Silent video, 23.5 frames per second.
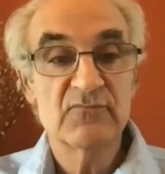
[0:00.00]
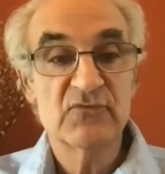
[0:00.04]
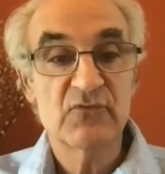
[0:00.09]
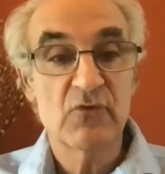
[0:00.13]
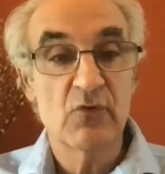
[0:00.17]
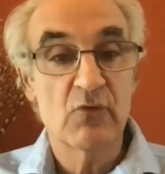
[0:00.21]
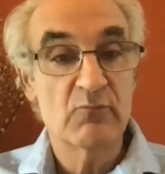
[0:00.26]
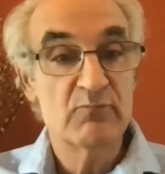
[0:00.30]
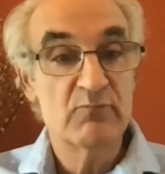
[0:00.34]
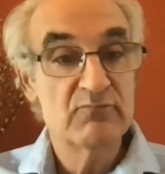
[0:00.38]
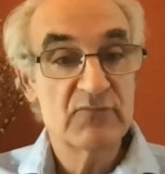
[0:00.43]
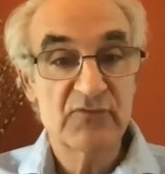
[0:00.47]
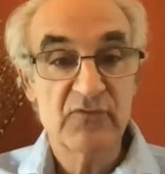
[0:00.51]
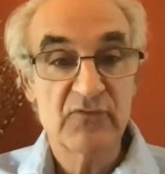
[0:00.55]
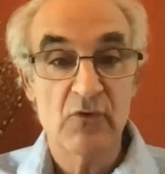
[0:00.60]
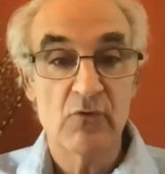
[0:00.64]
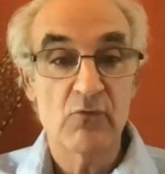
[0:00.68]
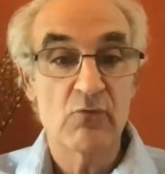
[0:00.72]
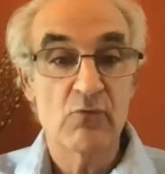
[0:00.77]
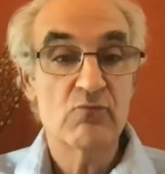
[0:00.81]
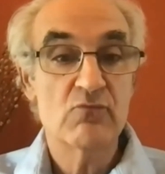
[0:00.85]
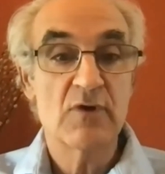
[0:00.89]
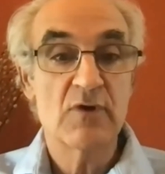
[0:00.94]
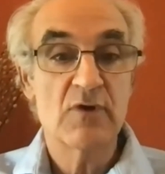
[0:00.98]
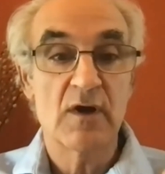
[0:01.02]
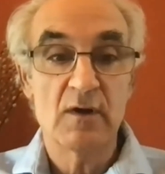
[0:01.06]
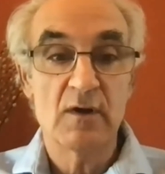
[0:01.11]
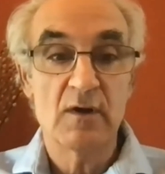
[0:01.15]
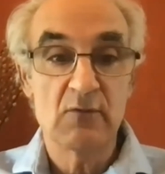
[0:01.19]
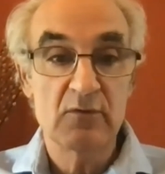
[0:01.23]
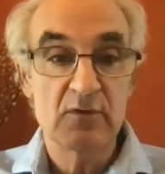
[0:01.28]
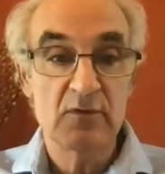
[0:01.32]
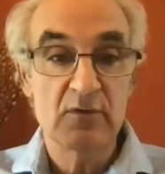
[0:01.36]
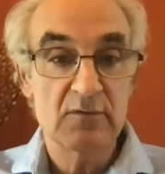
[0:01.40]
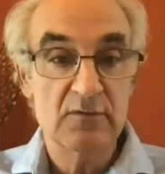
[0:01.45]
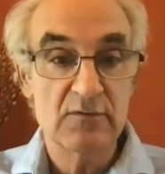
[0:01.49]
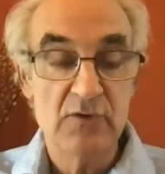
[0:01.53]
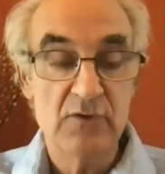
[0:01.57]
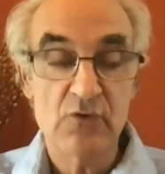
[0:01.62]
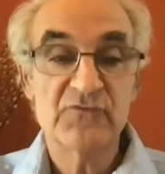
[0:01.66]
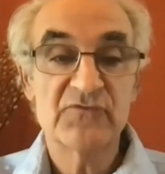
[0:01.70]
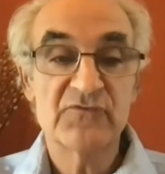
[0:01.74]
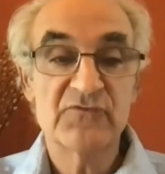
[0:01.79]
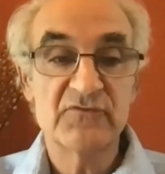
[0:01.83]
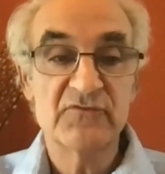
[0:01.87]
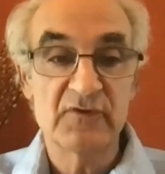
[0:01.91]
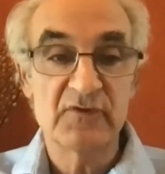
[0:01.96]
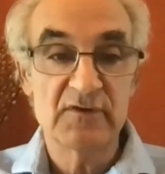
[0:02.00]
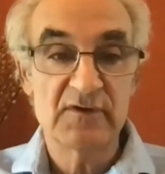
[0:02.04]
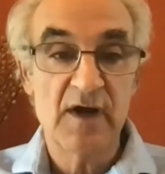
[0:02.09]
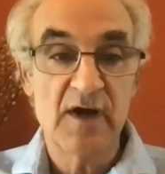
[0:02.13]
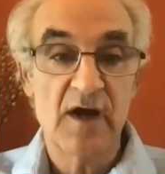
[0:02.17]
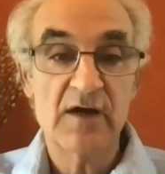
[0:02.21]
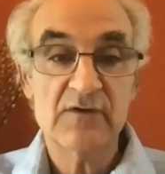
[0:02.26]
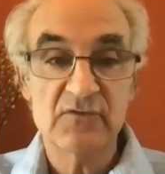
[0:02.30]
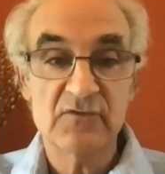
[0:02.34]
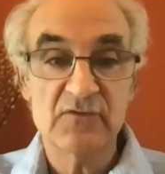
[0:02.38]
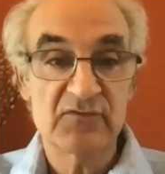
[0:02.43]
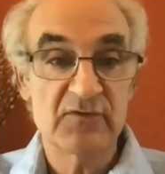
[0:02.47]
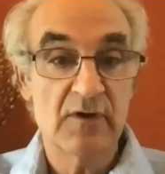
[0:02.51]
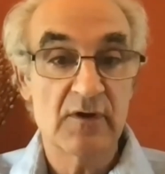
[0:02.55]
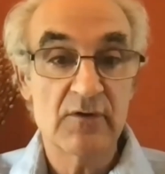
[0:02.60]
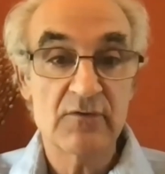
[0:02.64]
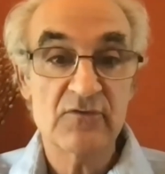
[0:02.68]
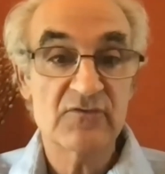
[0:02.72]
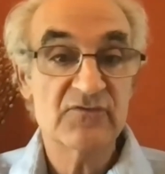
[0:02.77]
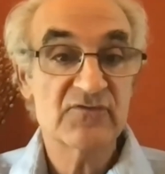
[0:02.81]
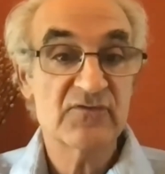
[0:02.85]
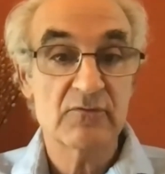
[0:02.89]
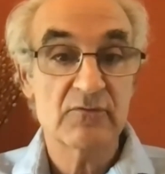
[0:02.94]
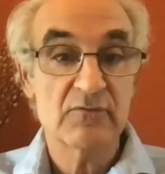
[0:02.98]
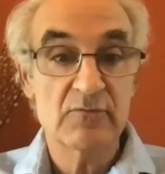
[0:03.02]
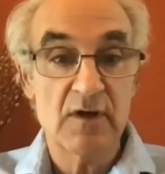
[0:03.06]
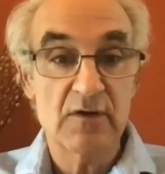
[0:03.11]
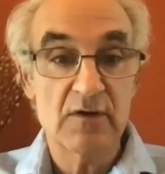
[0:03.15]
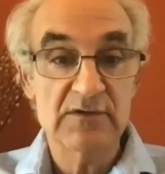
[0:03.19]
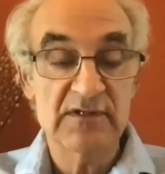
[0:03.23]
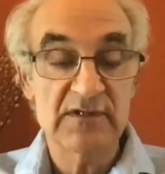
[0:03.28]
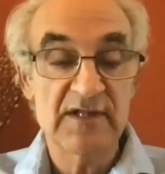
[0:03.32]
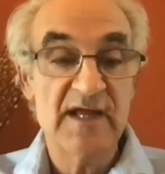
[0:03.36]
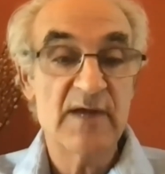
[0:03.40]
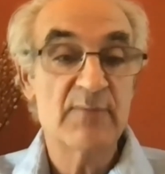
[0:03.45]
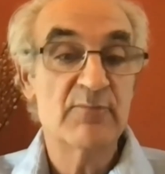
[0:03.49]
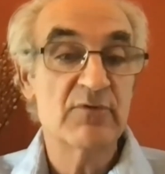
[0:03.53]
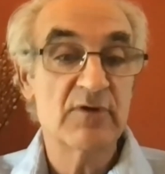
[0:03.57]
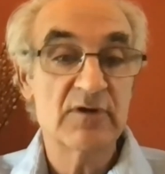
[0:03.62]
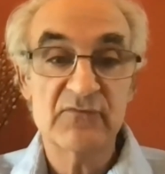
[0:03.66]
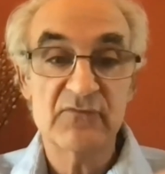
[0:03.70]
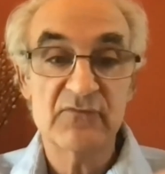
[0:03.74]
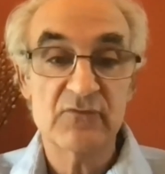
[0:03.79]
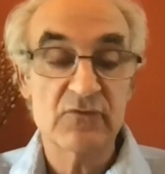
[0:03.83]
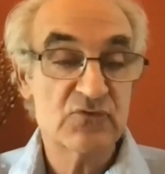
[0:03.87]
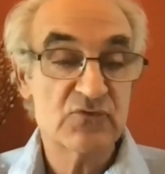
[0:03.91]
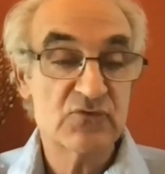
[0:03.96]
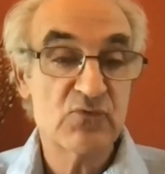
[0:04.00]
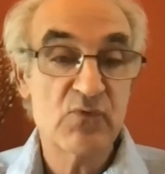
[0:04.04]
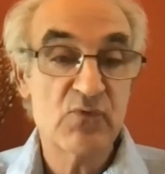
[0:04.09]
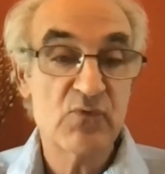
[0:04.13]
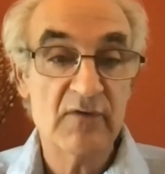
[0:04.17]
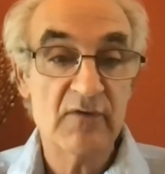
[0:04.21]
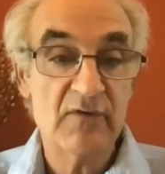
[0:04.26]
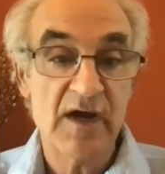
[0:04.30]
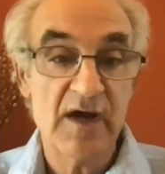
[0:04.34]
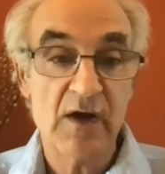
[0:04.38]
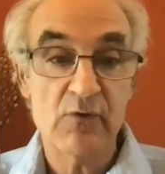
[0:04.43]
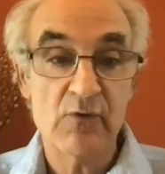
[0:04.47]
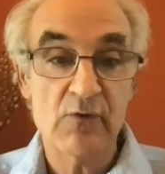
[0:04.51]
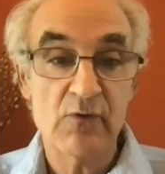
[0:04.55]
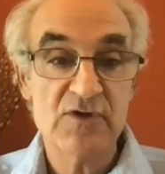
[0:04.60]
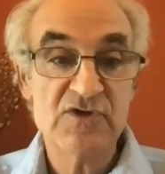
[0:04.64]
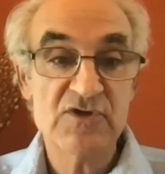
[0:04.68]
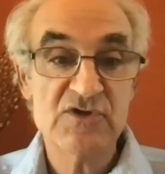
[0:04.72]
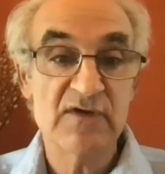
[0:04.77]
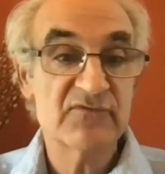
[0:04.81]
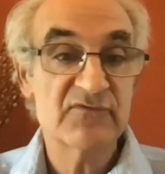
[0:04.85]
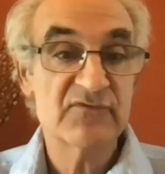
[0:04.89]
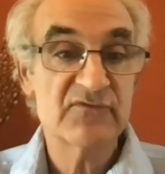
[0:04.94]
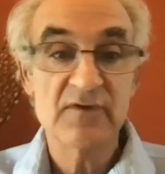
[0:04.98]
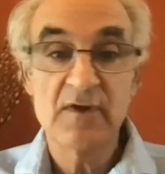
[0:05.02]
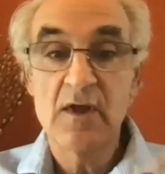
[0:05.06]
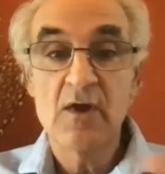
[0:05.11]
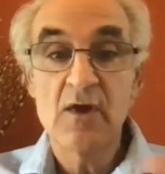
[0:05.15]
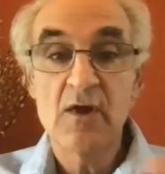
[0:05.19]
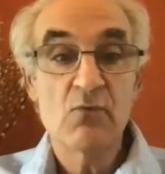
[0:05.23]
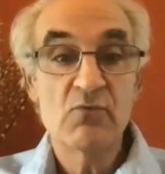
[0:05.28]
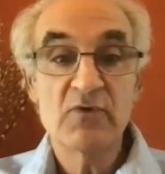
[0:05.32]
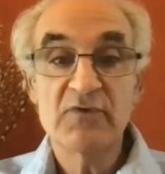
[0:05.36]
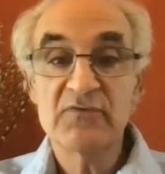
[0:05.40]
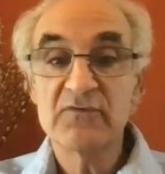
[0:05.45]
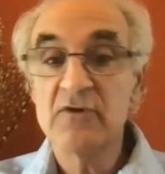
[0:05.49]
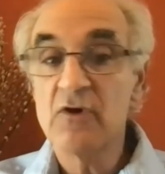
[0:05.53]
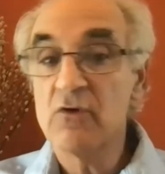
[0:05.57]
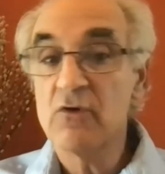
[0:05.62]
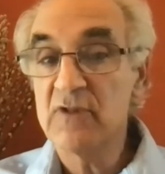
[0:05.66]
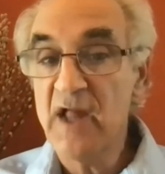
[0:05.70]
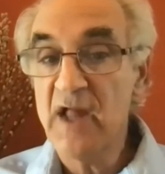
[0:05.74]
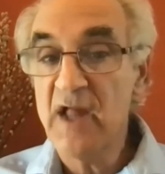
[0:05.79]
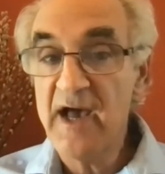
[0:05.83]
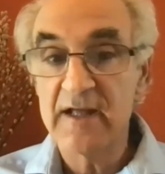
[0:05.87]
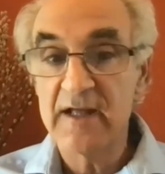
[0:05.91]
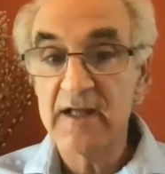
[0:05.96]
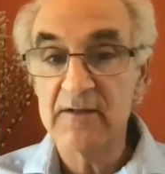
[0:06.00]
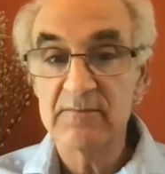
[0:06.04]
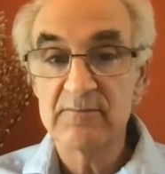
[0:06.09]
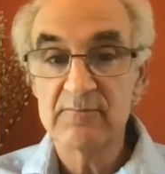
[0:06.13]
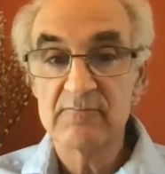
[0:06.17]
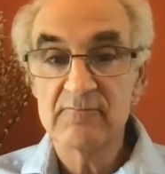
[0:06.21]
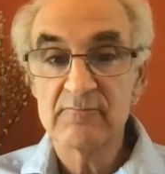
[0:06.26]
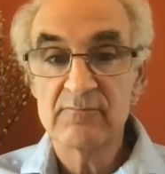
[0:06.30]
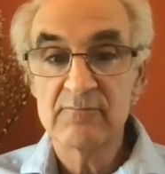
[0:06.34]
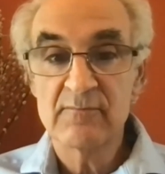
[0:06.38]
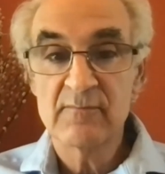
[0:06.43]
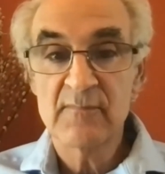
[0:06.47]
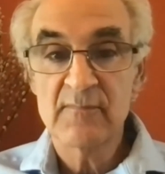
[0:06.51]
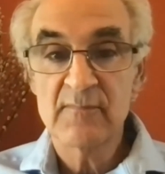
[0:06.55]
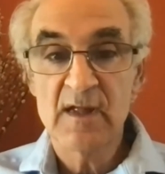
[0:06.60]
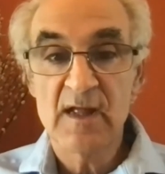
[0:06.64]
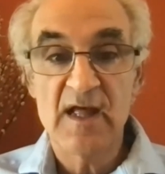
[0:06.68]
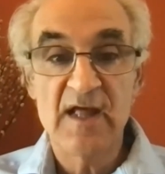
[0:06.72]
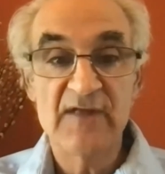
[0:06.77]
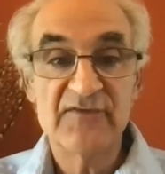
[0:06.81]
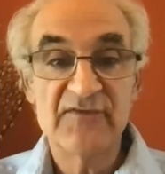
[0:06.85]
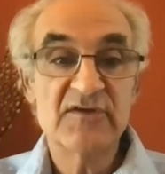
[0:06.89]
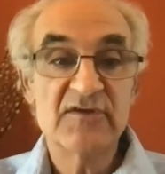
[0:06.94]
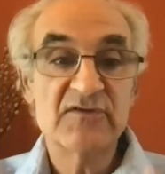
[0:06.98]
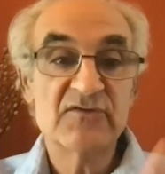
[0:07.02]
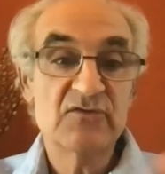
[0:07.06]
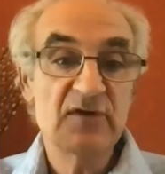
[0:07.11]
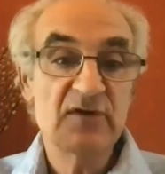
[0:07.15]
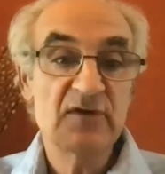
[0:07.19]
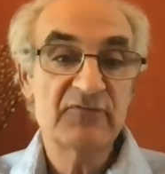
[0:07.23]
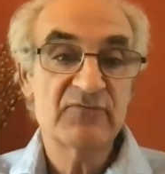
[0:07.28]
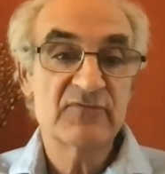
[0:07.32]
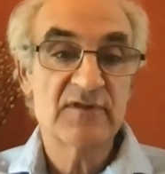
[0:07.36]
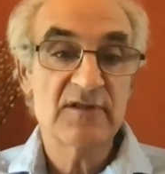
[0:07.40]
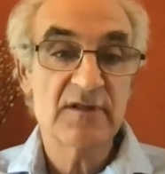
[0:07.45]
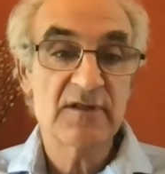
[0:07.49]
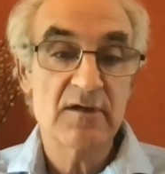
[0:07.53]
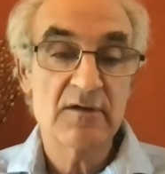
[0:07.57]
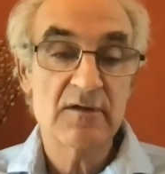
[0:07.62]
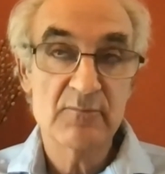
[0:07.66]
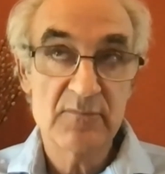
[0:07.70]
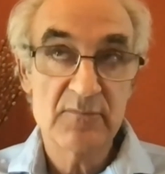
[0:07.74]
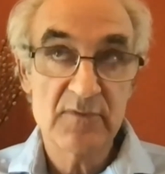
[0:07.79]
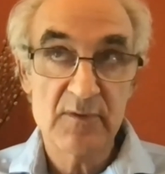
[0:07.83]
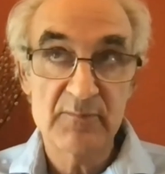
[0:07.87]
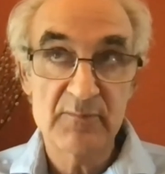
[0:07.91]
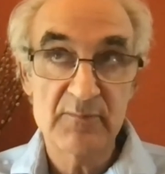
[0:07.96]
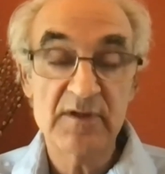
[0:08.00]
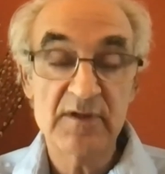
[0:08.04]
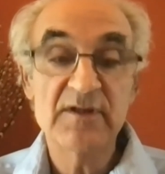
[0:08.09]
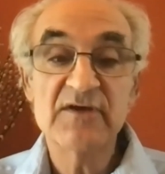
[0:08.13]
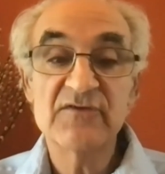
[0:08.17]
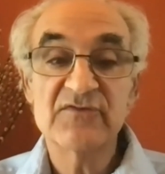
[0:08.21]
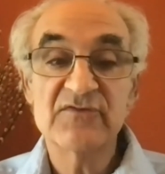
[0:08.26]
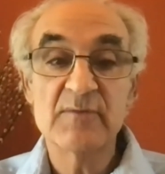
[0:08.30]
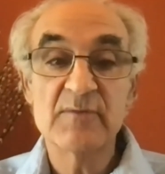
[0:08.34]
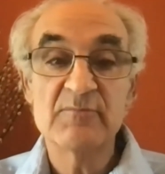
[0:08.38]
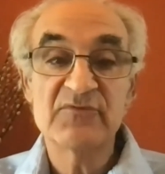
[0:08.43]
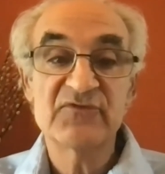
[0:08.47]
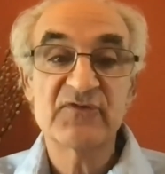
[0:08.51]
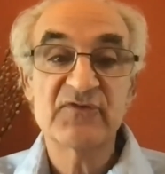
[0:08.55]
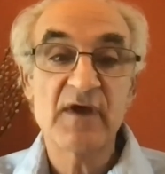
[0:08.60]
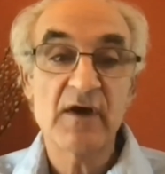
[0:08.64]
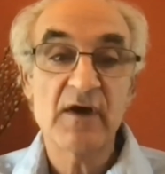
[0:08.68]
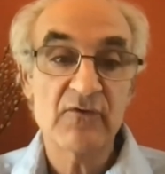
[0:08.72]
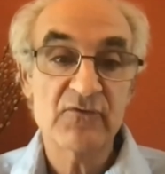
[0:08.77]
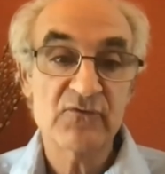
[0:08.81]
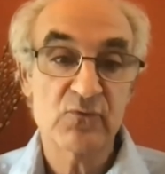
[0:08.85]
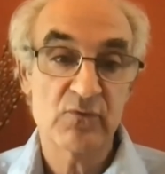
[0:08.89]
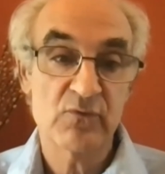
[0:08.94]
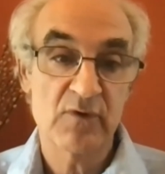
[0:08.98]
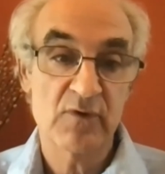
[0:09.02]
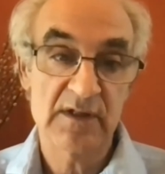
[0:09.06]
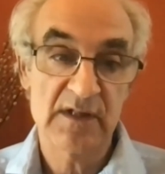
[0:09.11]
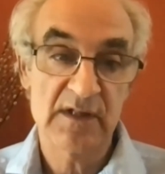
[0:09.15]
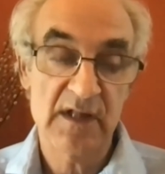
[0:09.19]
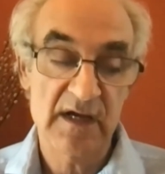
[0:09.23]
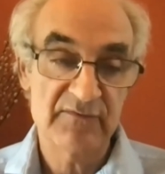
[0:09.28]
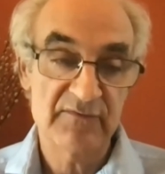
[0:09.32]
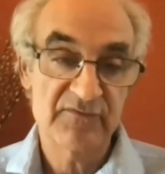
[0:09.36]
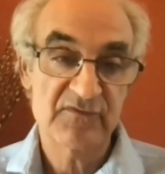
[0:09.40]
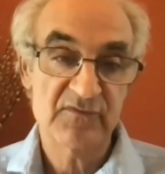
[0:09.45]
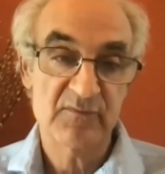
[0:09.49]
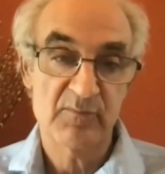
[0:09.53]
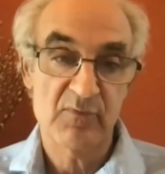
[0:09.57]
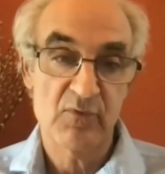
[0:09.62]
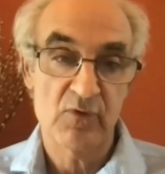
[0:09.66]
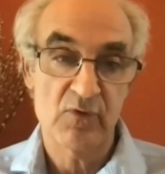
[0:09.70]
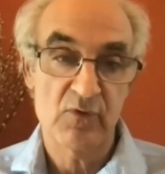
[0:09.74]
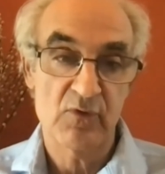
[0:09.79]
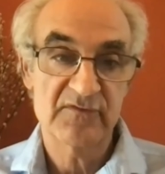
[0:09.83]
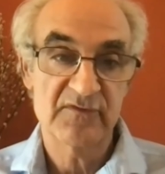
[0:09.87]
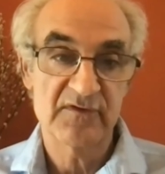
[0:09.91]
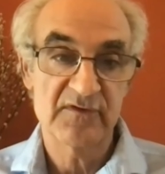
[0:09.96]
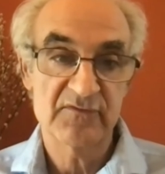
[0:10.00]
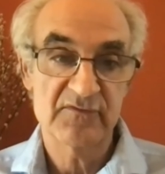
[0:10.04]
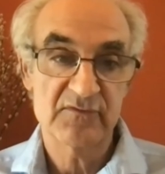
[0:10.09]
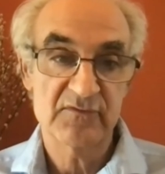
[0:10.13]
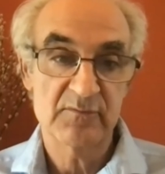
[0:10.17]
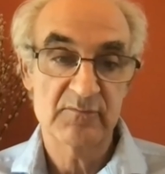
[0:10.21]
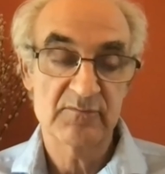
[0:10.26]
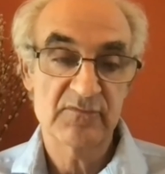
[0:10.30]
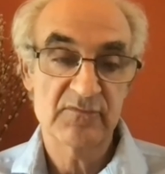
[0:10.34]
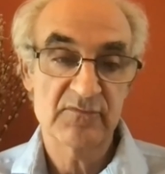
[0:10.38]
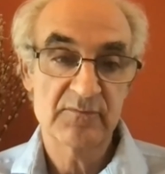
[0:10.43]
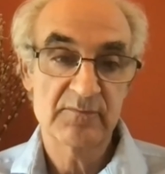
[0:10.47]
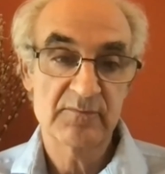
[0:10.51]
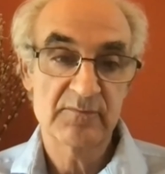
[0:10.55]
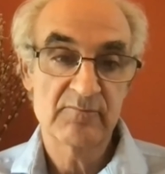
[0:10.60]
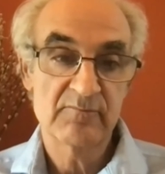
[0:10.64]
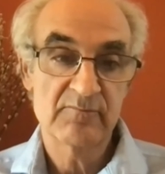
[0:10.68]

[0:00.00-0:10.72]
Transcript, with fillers: So, so uh, nurses and doctors and others are laboring for 12 hour shifts with no light. It's as if the, the buildings themselves were on life support systems.